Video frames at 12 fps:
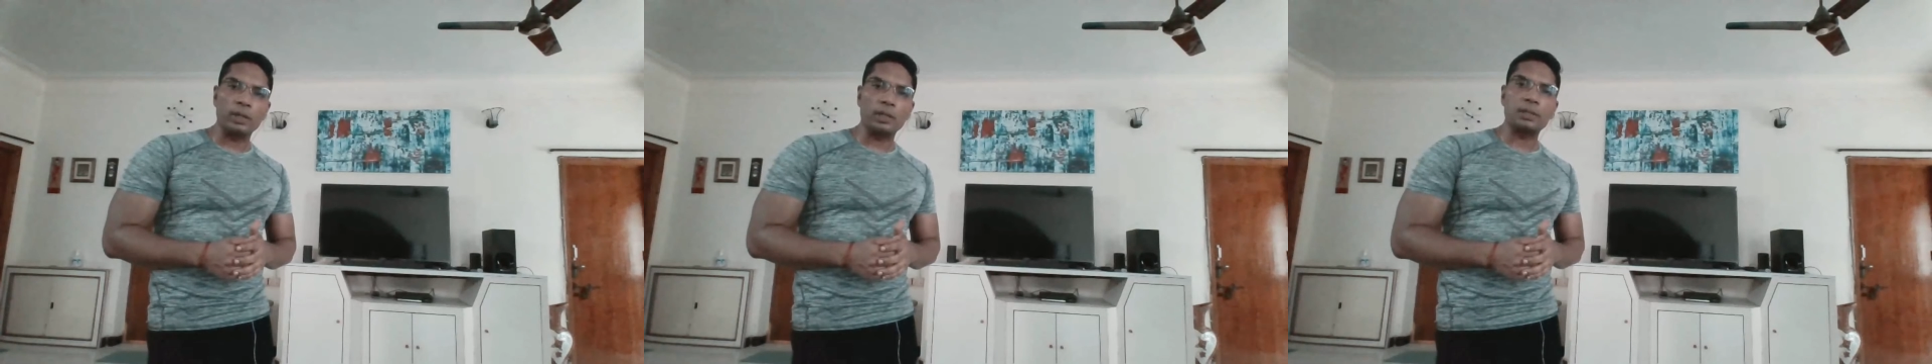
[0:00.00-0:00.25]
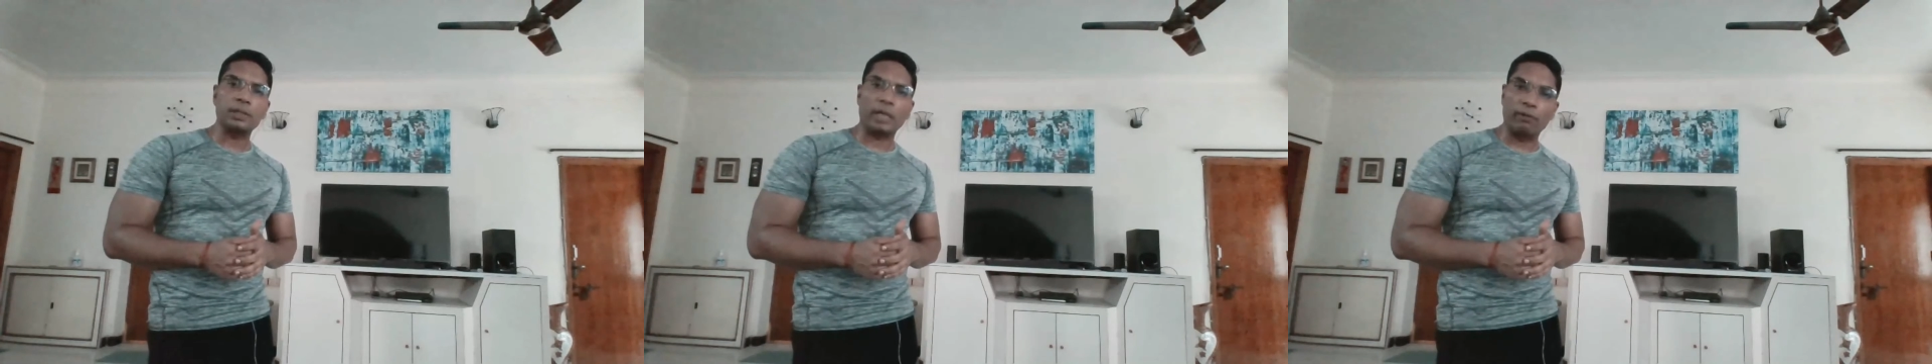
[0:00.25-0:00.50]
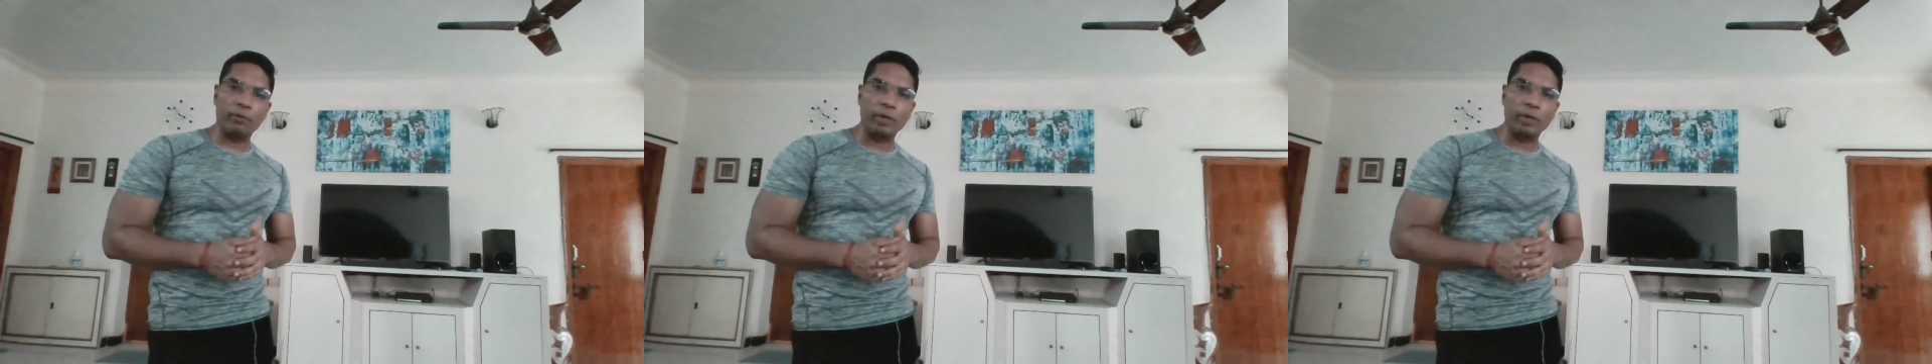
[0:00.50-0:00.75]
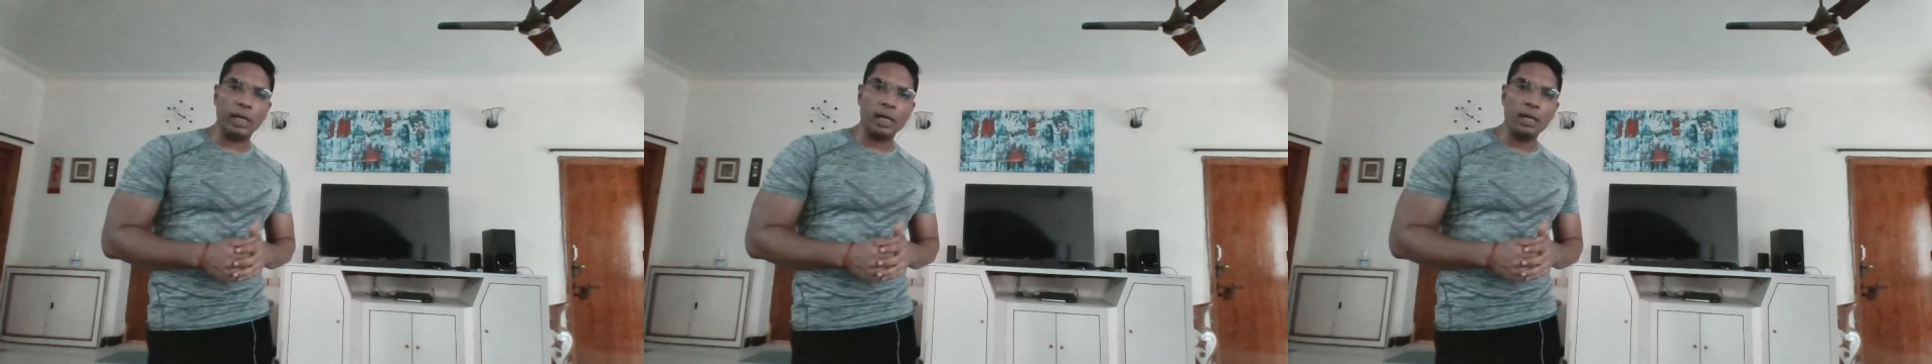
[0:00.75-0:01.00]
this
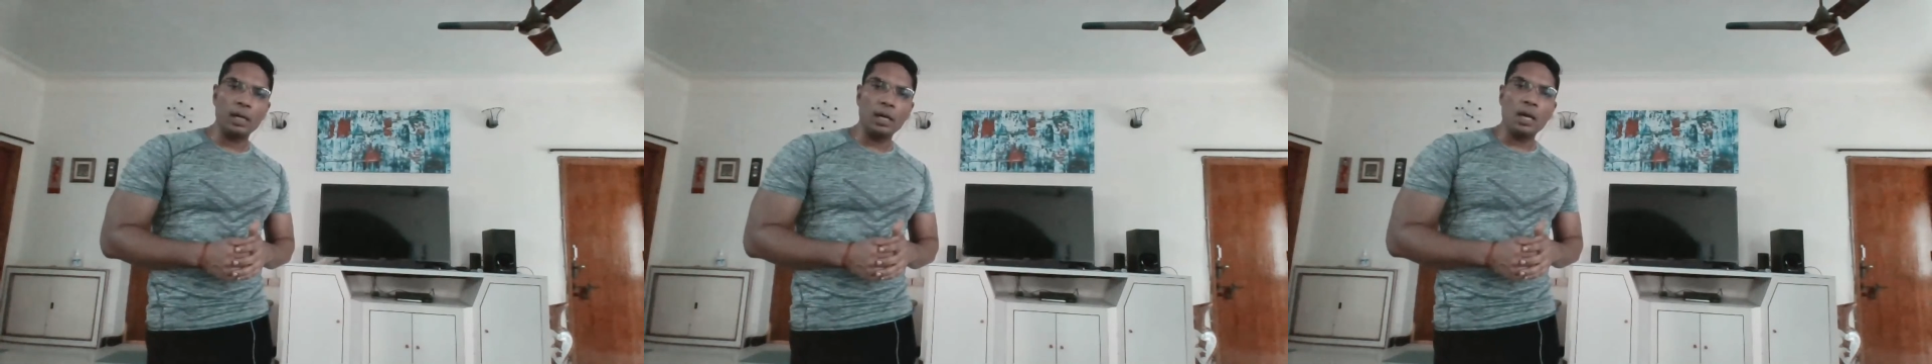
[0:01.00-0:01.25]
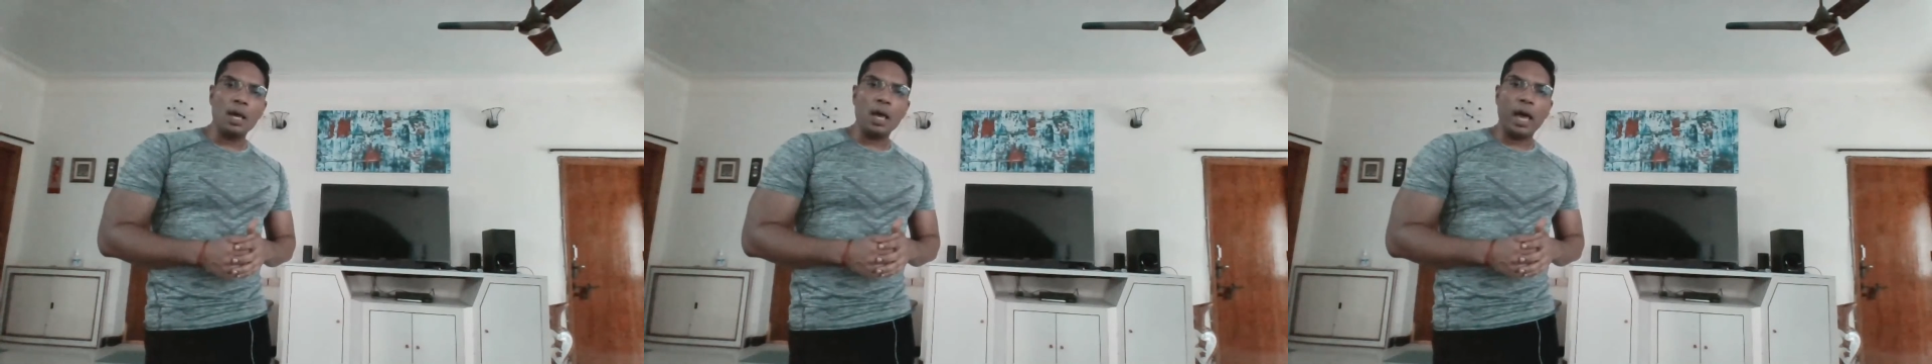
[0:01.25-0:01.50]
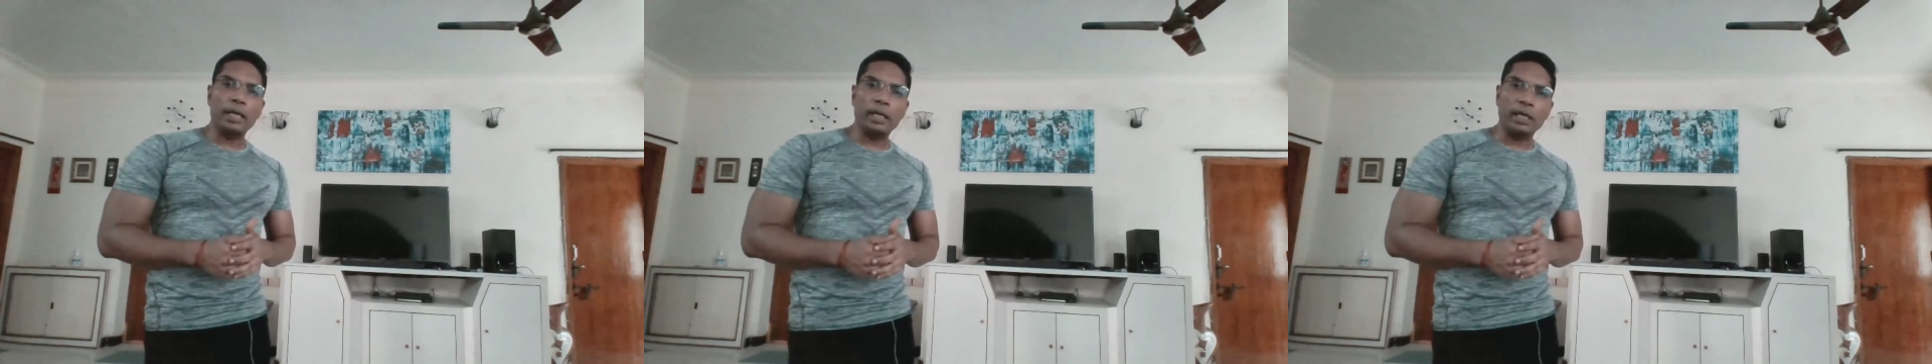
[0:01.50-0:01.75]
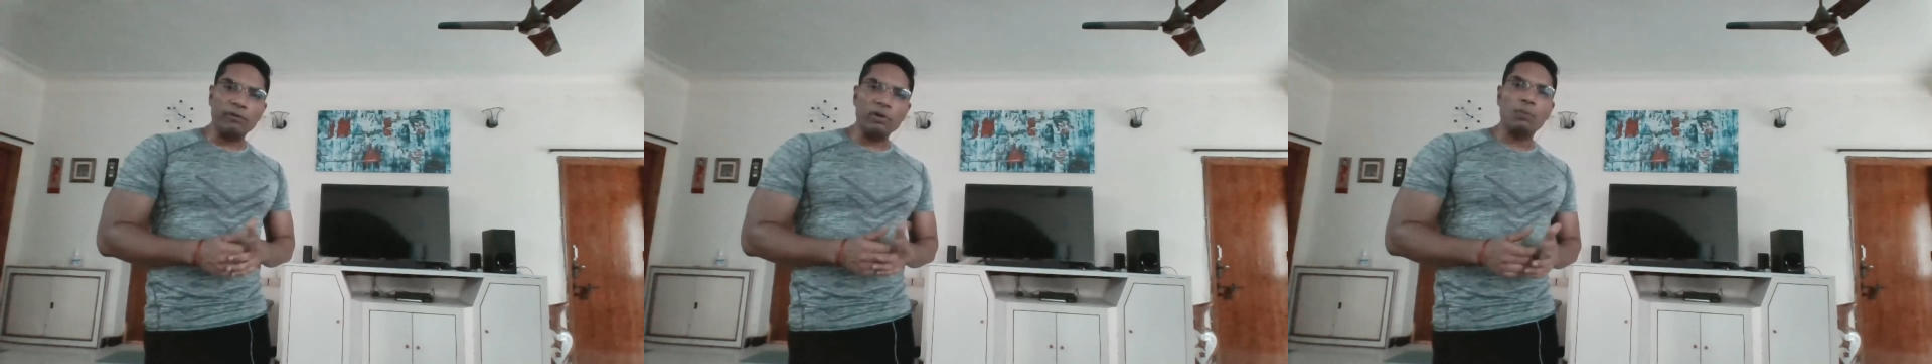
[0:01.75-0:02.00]
every day,
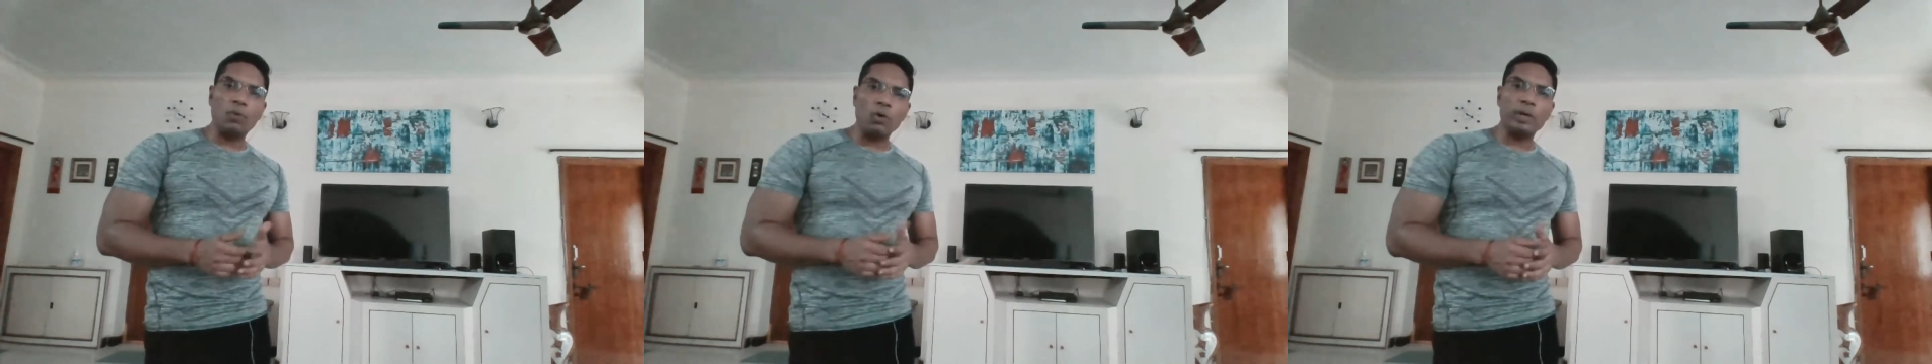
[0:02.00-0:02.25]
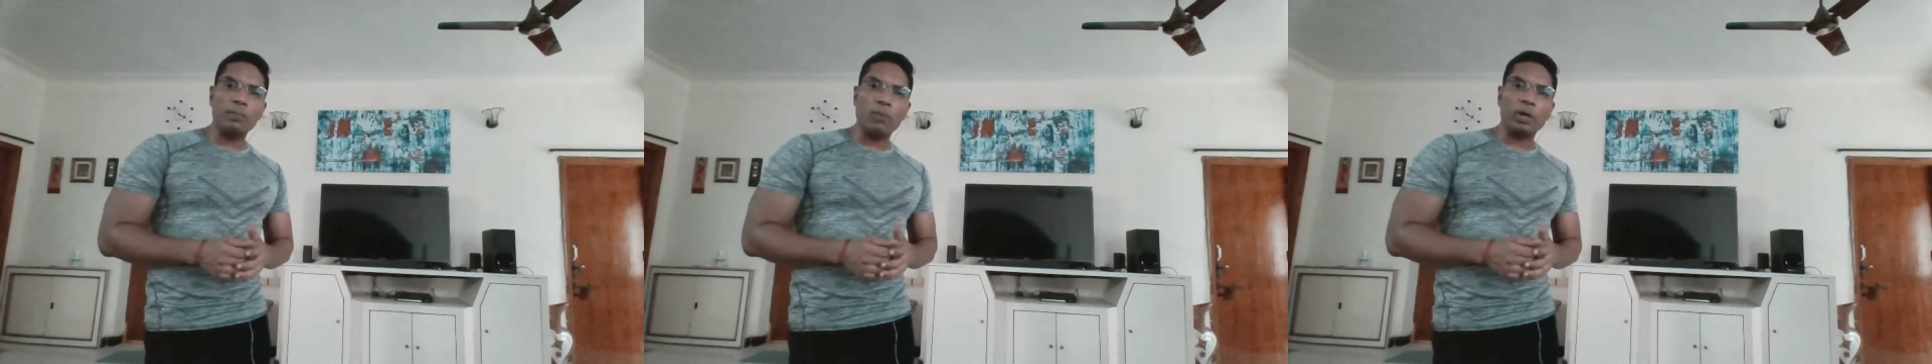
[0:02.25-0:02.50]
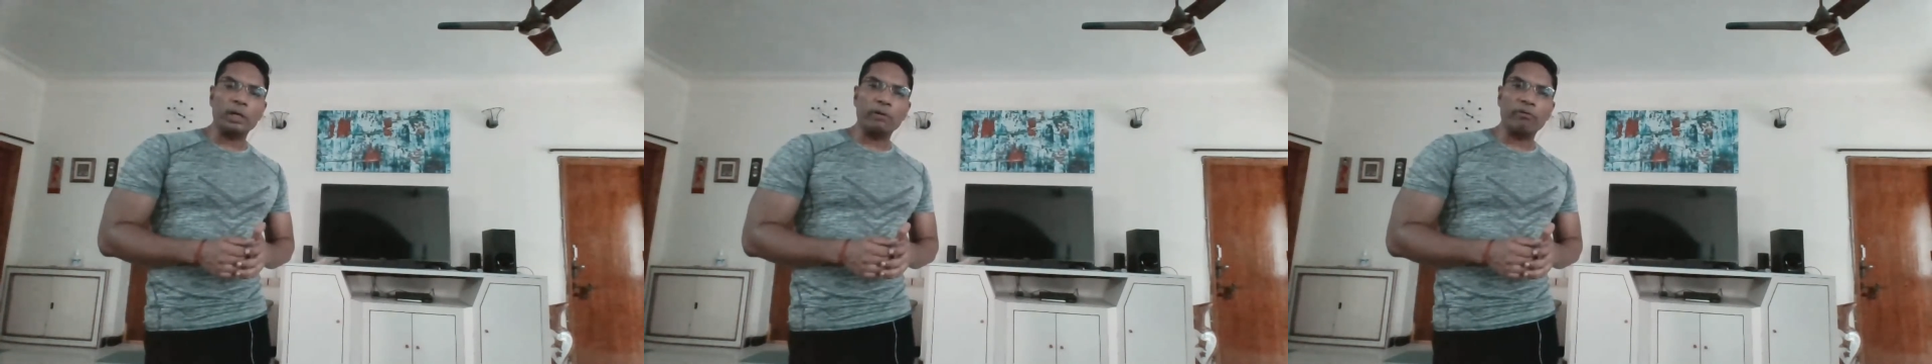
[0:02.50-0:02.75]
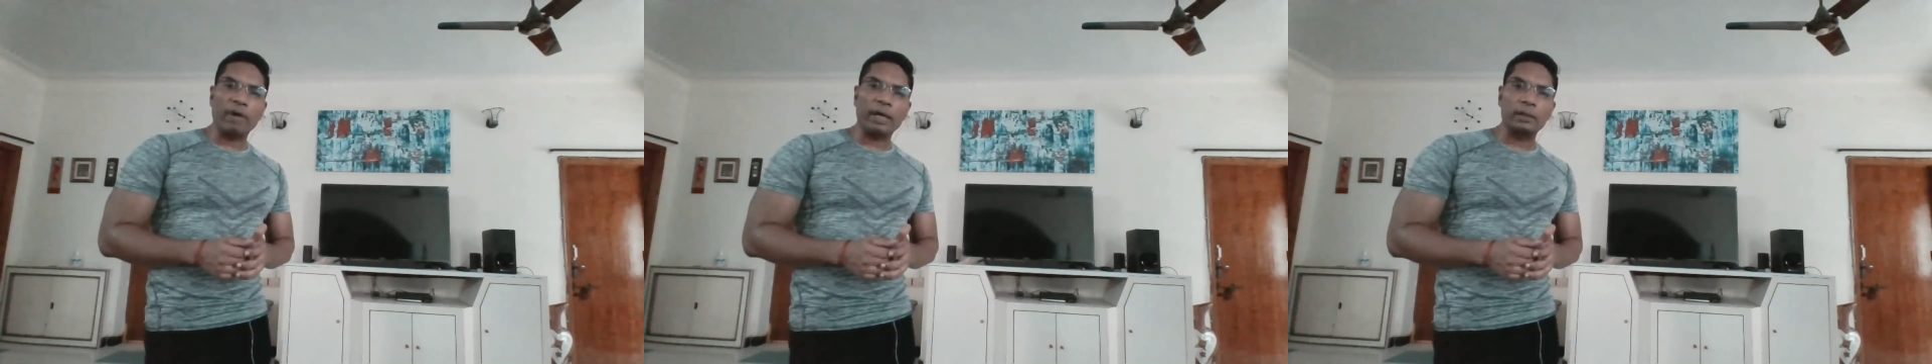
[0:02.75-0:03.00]
and even more
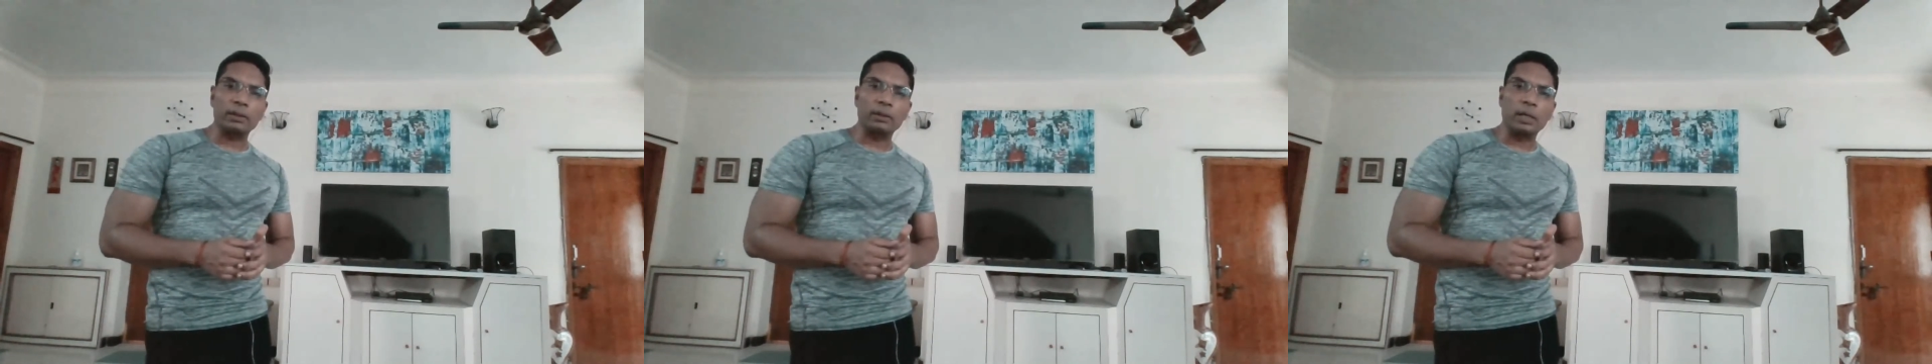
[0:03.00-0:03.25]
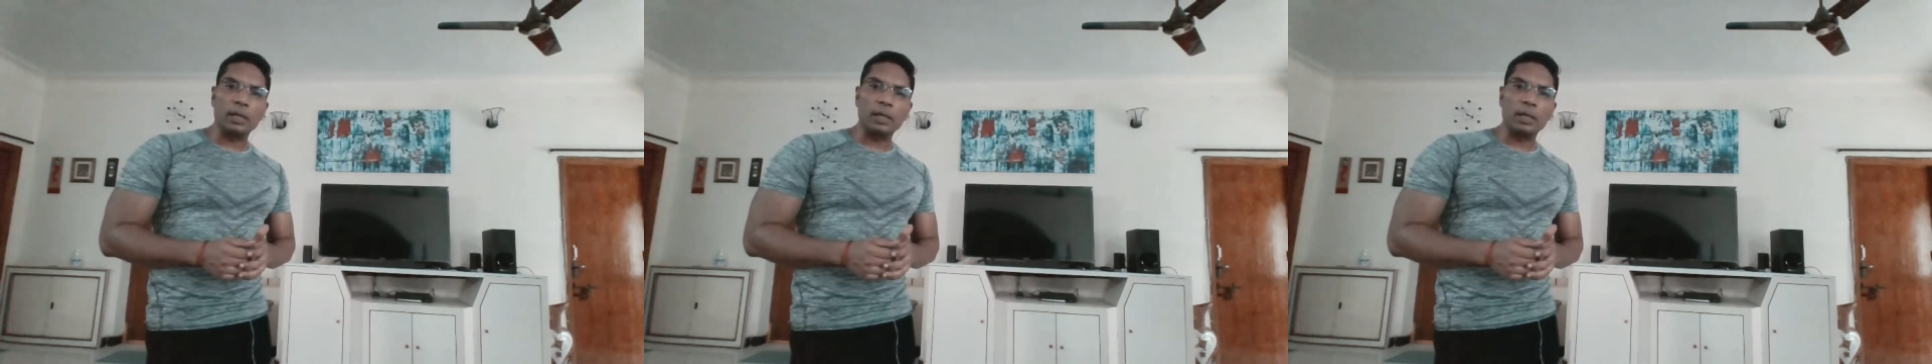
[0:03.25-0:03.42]
important factor